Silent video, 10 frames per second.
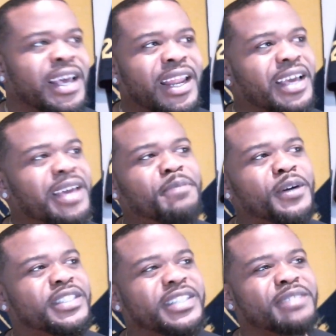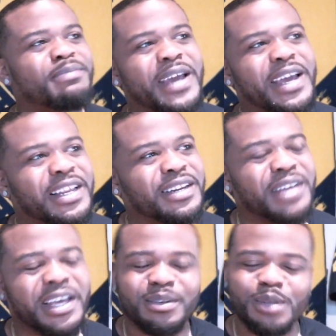Like, he puts this man
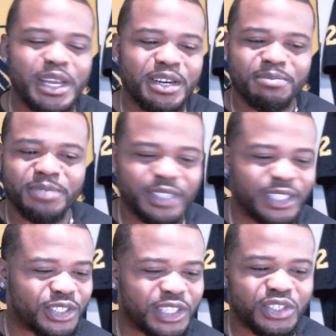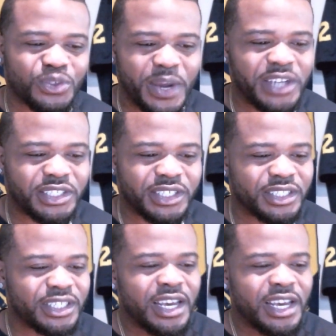in situations